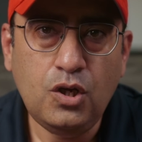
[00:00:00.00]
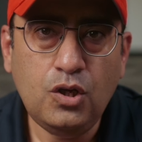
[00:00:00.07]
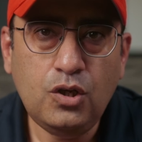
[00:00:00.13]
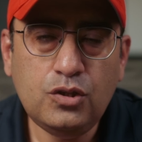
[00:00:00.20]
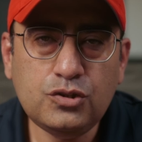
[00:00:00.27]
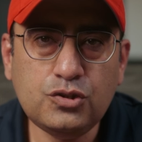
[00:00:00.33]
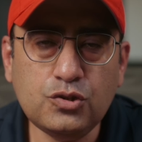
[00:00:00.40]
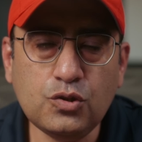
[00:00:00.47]

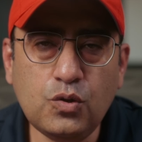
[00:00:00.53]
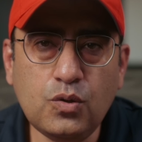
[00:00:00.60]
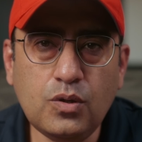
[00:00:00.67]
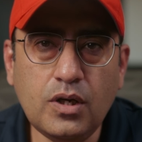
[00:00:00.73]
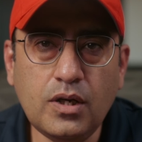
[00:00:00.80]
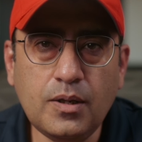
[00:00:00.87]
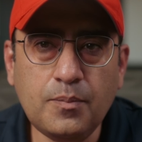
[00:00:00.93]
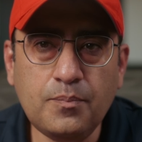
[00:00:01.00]

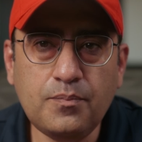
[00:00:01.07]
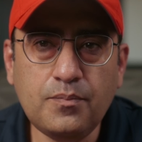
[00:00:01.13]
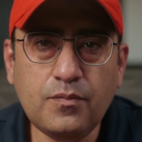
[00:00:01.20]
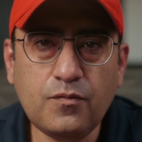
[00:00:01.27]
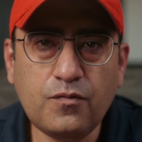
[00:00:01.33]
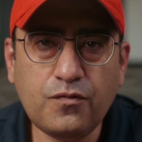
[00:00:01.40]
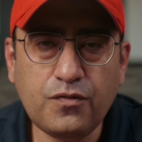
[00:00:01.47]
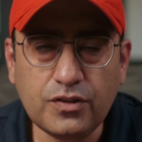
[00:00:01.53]

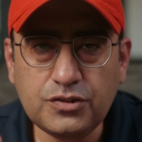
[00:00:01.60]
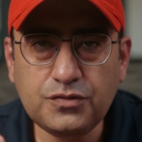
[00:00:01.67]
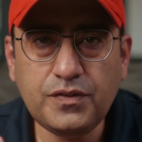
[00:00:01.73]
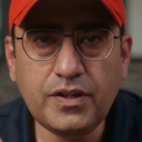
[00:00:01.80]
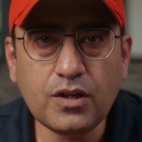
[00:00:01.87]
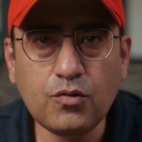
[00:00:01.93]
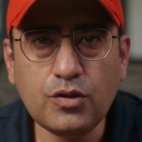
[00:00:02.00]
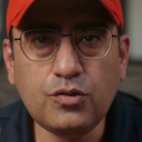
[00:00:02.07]
So first
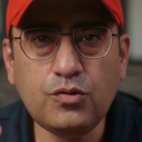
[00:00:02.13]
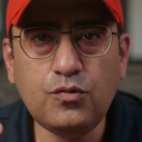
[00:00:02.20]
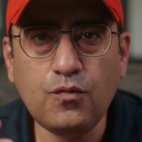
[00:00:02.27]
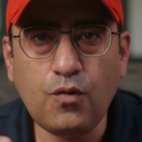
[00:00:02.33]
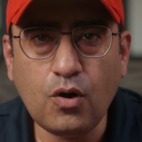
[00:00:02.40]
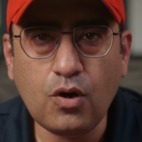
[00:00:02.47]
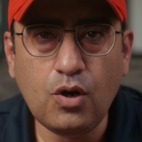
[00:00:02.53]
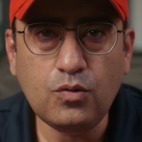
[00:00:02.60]
we are going to
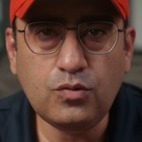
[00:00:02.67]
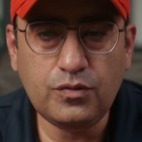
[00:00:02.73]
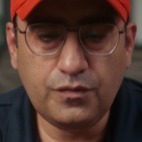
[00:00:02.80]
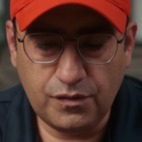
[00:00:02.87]
walk out.